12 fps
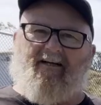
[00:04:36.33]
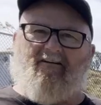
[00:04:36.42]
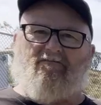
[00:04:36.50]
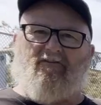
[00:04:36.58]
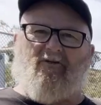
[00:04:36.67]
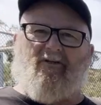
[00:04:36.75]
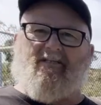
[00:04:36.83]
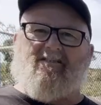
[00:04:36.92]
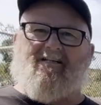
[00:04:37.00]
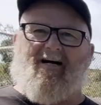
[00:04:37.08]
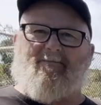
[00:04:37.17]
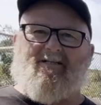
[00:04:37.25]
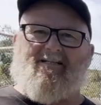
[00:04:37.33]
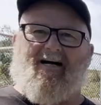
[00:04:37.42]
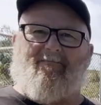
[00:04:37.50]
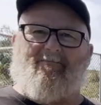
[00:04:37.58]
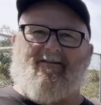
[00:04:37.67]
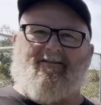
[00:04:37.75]
and fill these tummies
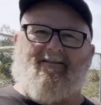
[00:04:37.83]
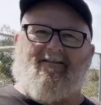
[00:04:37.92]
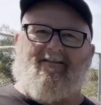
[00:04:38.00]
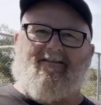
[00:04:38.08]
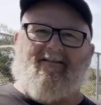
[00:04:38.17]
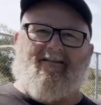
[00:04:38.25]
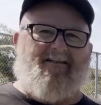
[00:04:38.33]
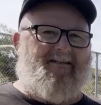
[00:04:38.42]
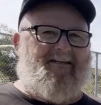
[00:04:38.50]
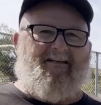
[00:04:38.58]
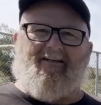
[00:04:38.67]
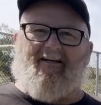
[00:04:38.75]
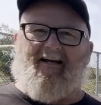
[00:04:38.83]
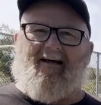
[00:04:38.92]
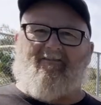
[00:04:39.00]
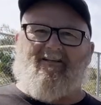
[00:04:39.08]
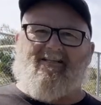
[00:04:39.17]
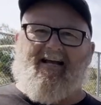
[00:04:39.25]
up. Gotta
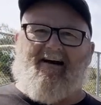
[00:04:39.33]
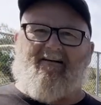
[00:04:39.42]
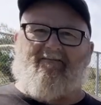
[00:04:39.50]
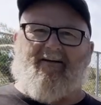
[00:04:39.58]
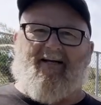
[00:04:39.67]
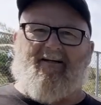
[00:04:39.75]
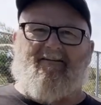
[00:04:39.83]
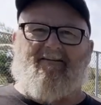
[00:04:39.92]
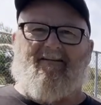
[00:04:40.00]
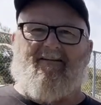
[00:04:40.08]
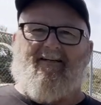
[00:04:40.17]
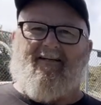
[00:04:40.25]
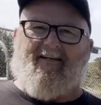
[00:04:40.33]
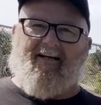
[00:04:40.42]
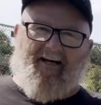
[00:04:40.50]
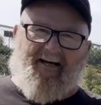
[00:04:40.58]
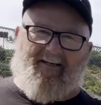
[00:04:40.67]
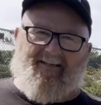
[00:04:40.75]
love this caravanning.
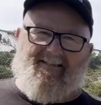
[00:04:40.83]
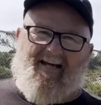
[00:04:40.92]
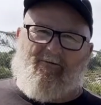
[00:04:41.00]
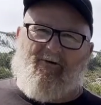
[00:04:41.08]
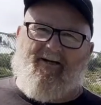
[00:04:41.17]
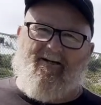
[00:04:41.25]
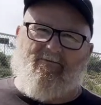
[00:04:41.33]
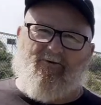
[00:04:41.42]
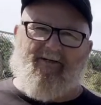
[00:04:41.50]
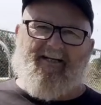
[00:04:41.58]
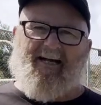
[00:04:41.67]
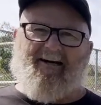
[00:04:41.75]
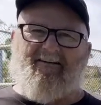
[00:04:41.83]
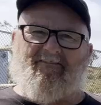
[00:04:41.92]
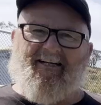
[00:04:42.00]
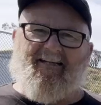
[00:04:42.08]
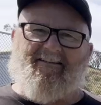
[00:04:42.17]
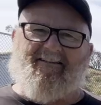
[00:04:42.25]
And isn't that why you brought a
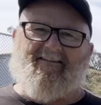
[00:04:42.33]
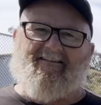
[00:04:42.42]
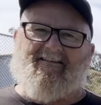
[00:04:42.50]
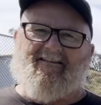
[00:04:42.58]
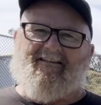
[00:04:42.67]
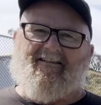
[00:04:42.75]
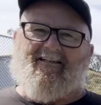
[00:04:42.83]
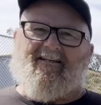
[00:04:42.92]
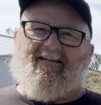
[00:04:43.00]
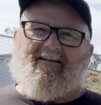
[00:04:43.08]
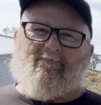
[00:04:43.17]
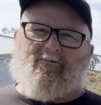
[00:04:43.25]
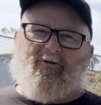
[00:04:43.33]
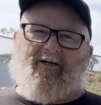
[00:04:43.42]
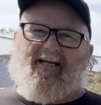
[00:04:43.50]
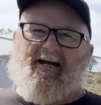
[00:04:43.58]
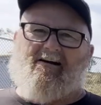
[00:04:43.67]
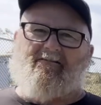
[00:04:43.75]
caravan? Brought a
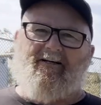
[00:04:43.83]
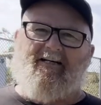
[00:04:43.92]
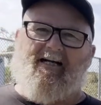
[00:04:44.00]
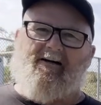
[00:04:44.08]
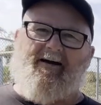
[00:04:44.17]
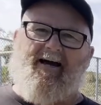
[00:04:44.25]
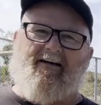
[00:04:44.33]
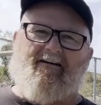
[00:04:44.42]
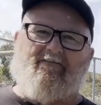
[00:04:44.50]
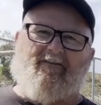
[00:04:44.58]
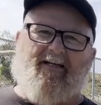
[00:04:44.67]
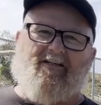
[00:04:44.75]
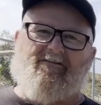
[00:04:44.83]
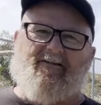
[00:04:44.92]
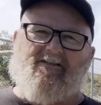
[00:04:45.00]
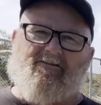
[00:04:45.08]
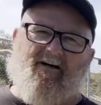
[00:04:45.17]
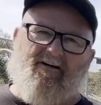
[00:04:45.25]
caravan to go out and adventure
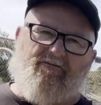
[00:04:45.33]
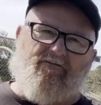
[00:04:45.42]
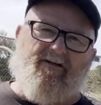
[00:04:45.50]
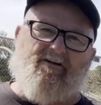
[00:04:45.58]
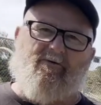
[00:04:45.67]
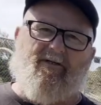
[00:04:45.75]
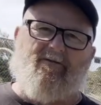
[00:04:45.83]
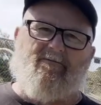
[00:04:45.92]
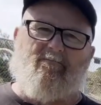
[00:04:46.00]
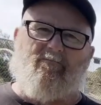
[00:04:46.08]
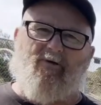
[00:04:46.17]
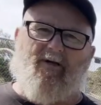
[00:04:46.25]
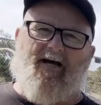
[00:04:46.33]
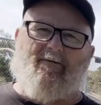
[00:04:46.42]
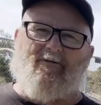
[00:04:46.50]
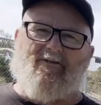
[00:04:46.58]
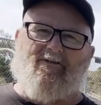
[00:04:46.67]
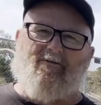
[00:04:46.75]
at your own free will, pull
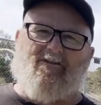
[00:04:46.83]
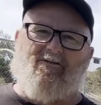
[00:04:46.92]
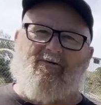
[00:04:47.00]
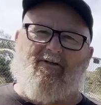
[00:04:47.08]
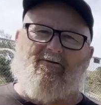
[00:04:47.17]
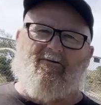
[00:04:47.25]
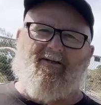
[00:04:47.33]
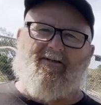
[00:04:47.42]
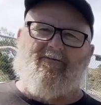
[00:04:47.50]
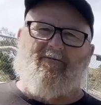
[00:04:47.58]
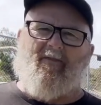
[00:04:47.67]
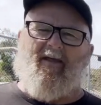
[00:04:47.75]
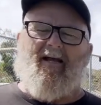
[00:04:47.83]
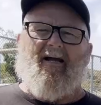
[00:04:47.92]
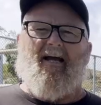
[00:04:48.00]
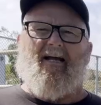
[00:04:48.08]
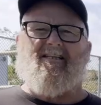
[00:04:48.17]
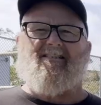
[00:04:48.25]
up and do what you want,
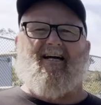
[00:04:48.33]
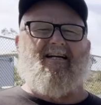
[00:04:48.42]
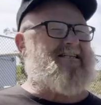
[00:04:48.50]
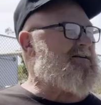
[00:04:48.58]
and stay in